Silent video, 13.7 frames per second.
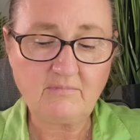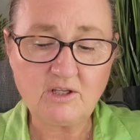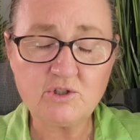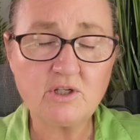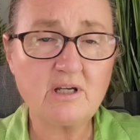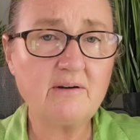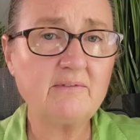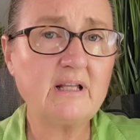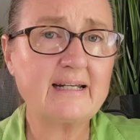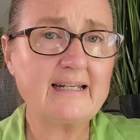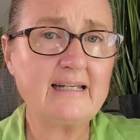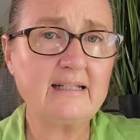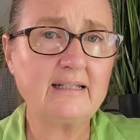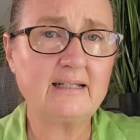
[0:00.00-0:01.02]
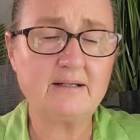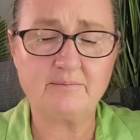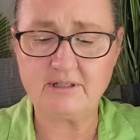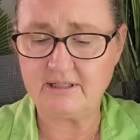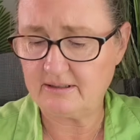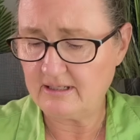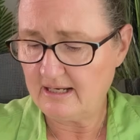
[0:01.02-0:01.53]
so you have a lot of healing
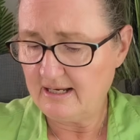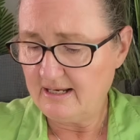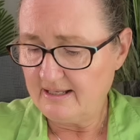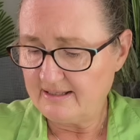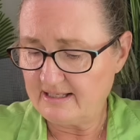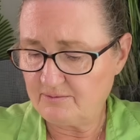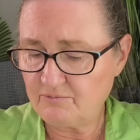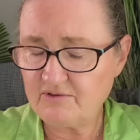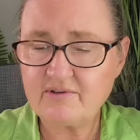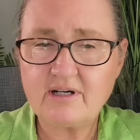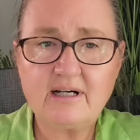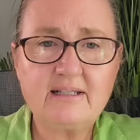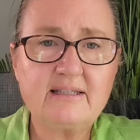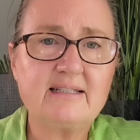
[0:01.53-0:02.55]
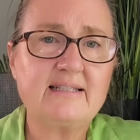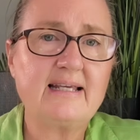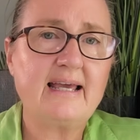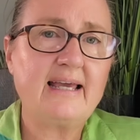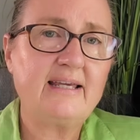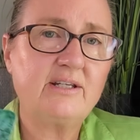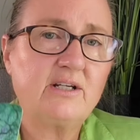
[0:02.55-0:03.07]
coming in. Then we've got this
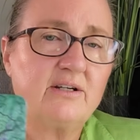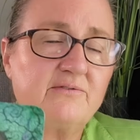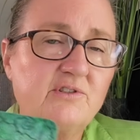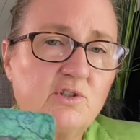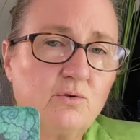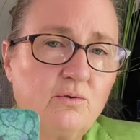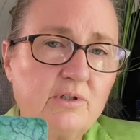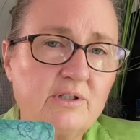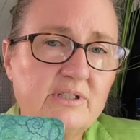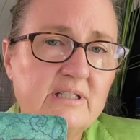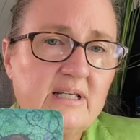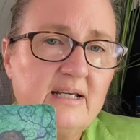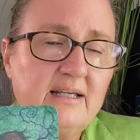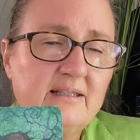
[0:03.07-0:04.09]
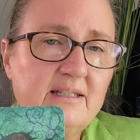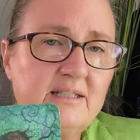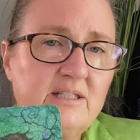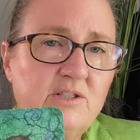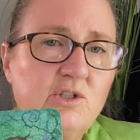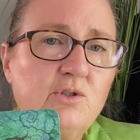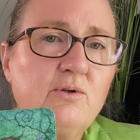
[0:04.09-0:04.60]
8 of Swords.
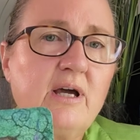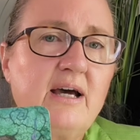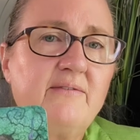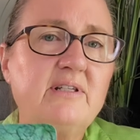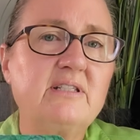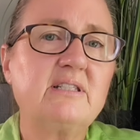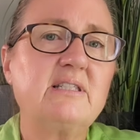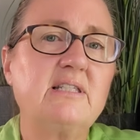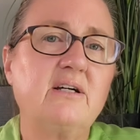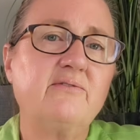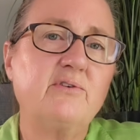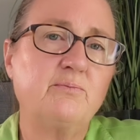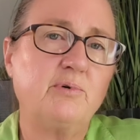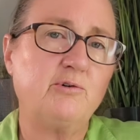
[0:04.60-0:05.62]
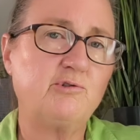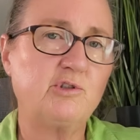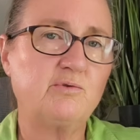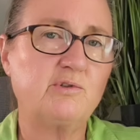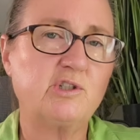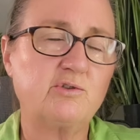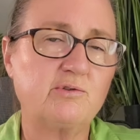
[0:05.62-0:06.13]
This is you having this self-imposed
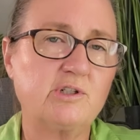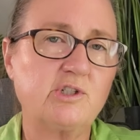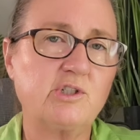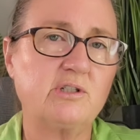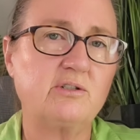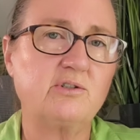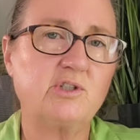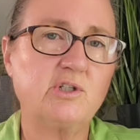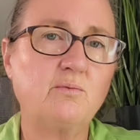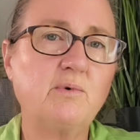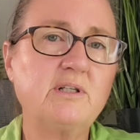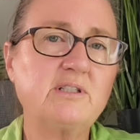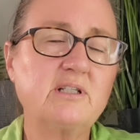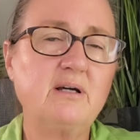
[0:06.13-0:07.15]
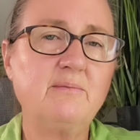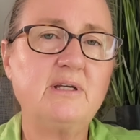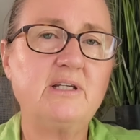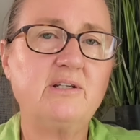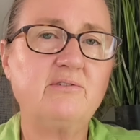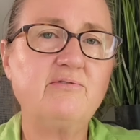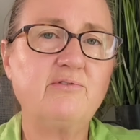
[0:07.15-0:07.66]
restriction. So what's
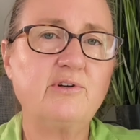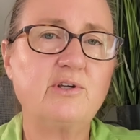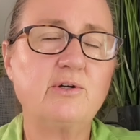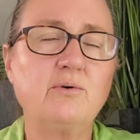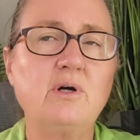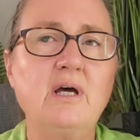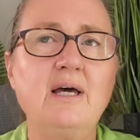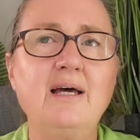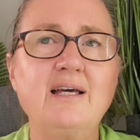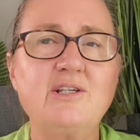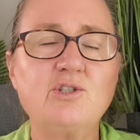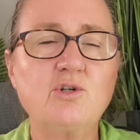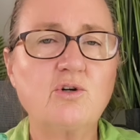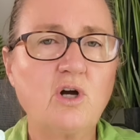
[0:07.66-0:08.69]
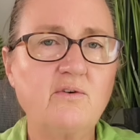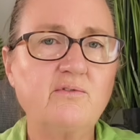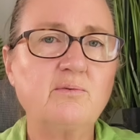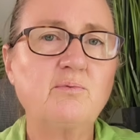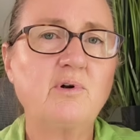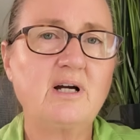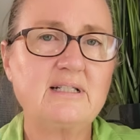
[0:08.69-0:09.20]
coming in for you is you're
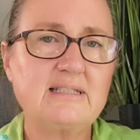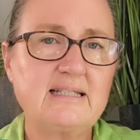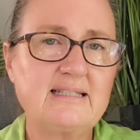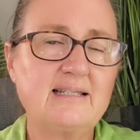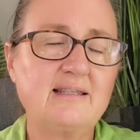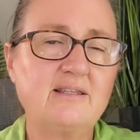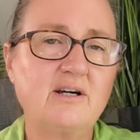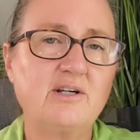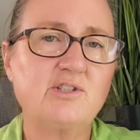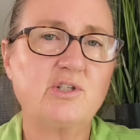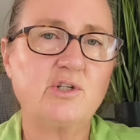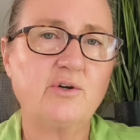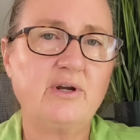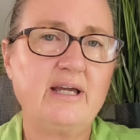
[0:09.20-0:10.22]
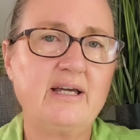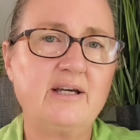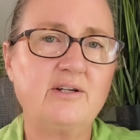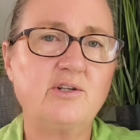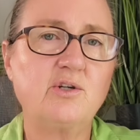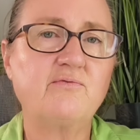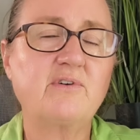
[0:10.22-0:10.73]
over-processing thoughts in your
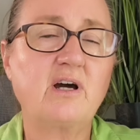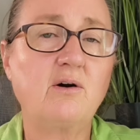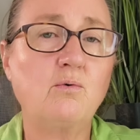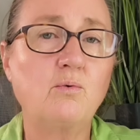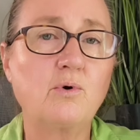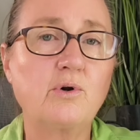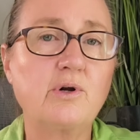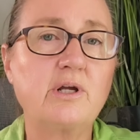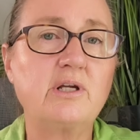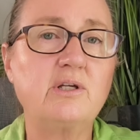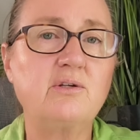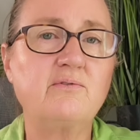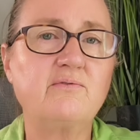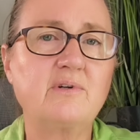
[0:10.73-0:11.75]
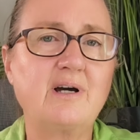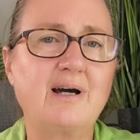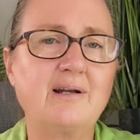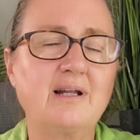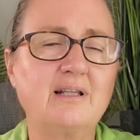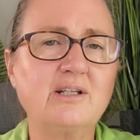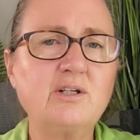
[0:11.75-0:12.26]
head. You've got worry. You've
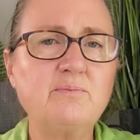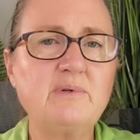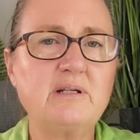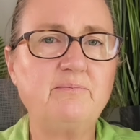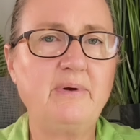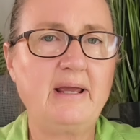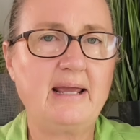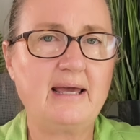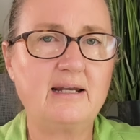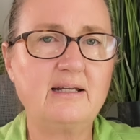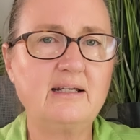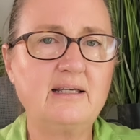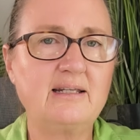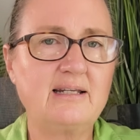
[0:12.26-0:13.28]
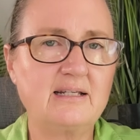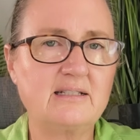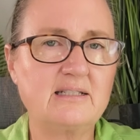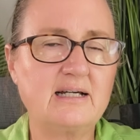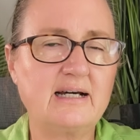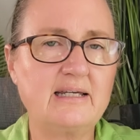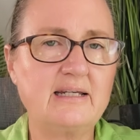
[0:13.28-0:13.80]
got a little bit of panic and
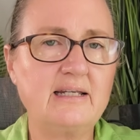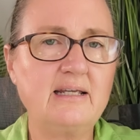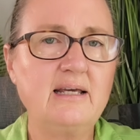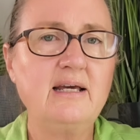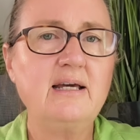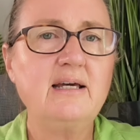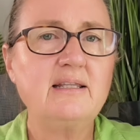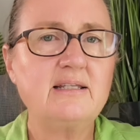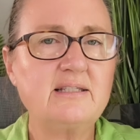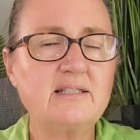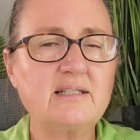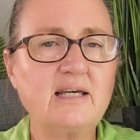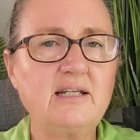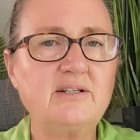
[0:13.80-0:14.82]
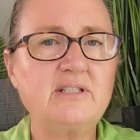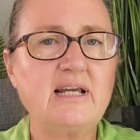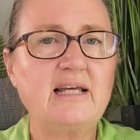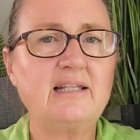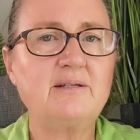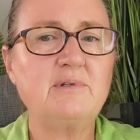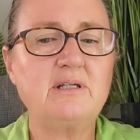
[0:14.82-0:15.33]
anxiety. This is kind of
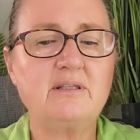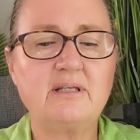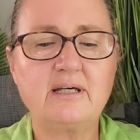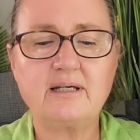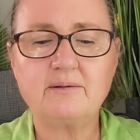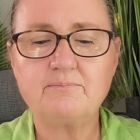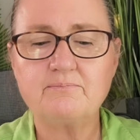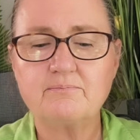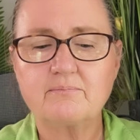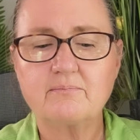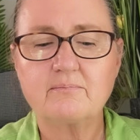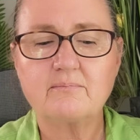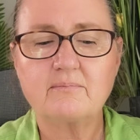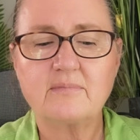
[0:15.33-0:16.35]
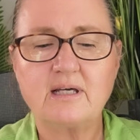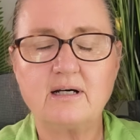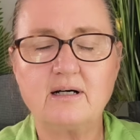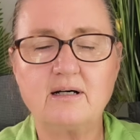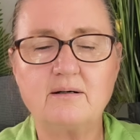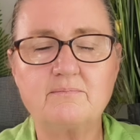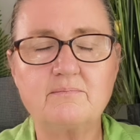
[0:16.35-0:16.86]
telling me that
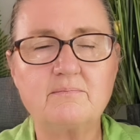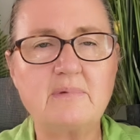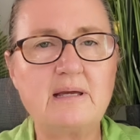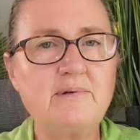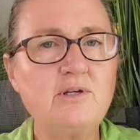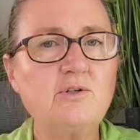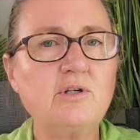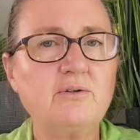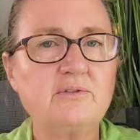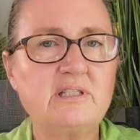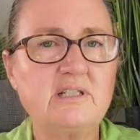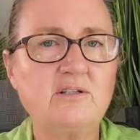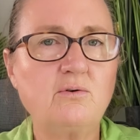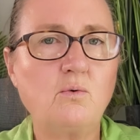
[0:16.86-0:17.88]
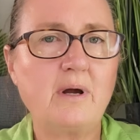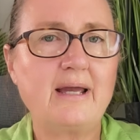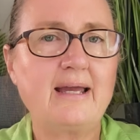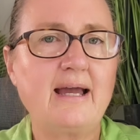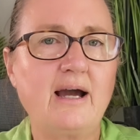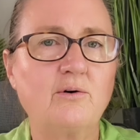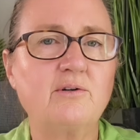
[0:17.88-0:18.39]
maybe you don't see a
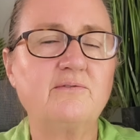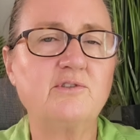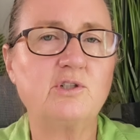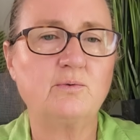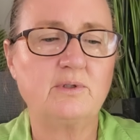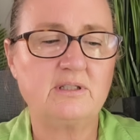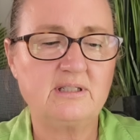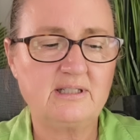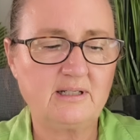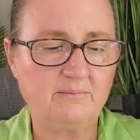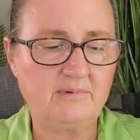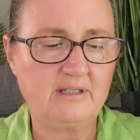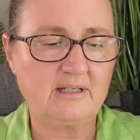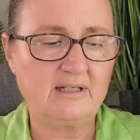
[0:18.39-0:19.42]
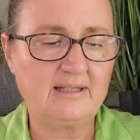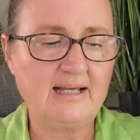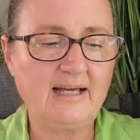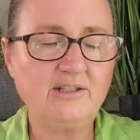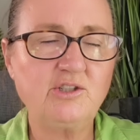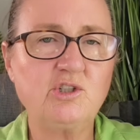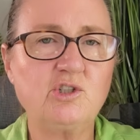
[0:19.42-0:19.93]
way out of doing something. And
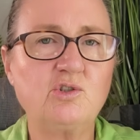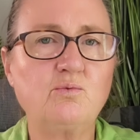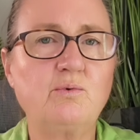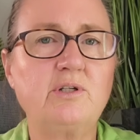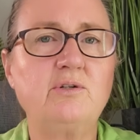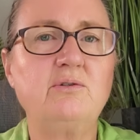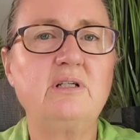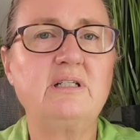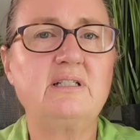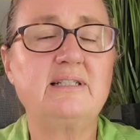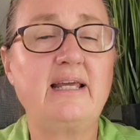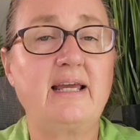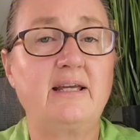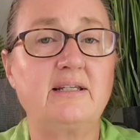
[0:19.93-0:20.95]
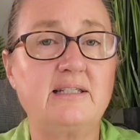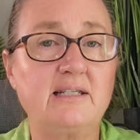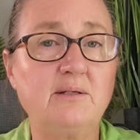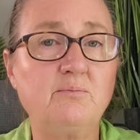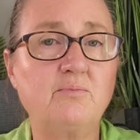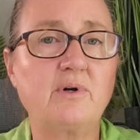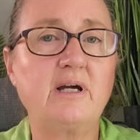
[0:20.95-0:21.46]
that's just when you need to take a
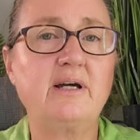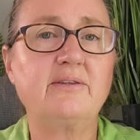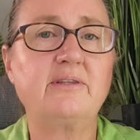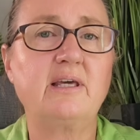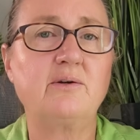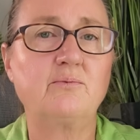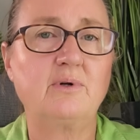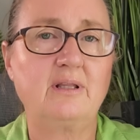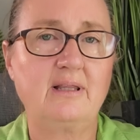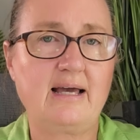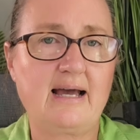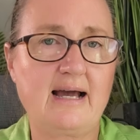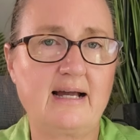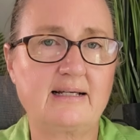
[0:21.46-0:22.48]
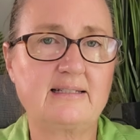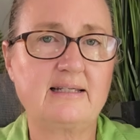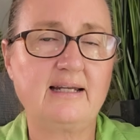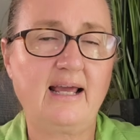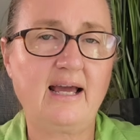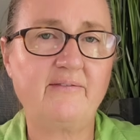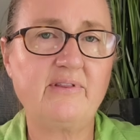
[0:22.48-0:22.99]
deep breath and relax and
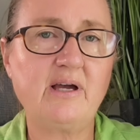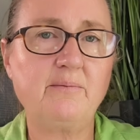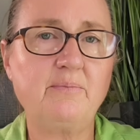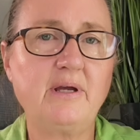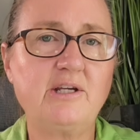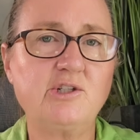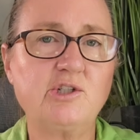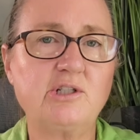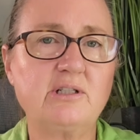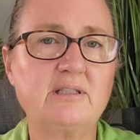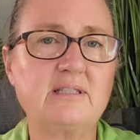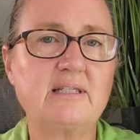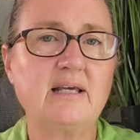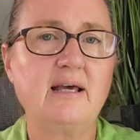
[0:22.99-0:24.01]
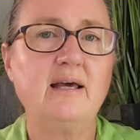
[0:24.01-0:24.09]
have that patience